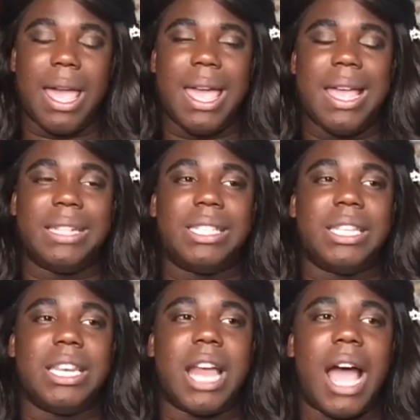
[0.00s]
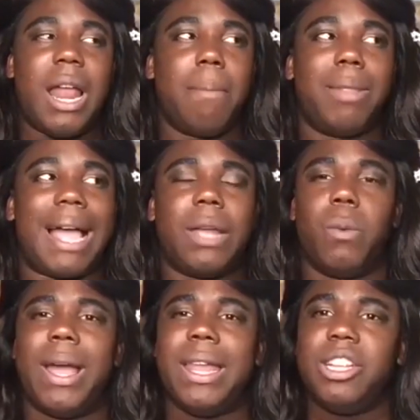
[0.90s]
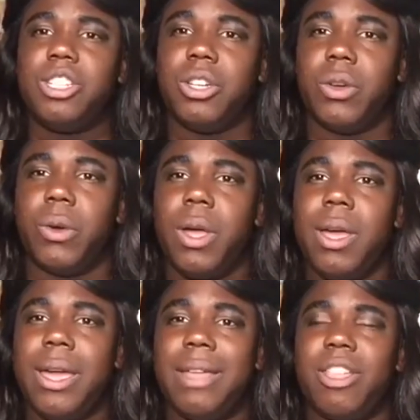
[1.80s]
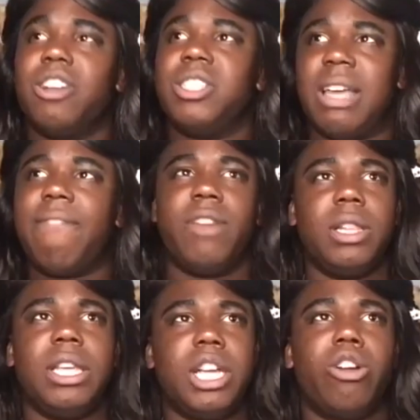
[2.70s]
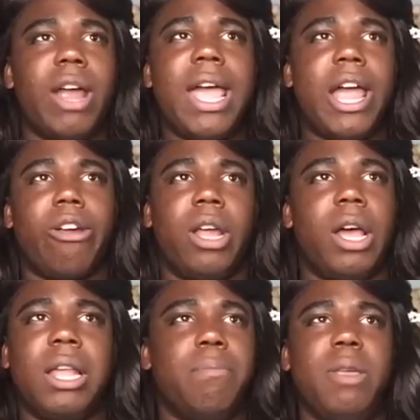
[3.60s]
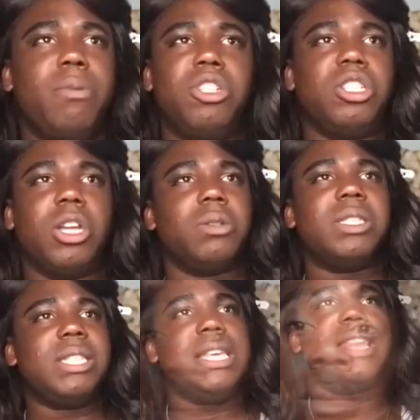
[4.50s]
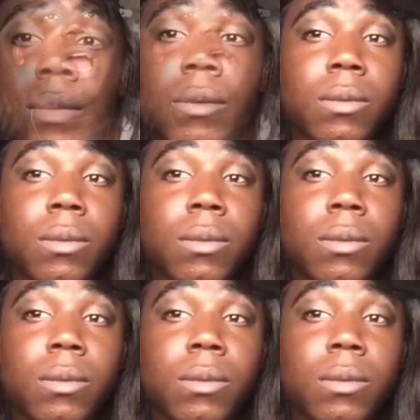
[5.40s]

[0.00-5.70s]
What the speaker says: It's not a black and white issue. There's definitely a gray area, and people just don't see that.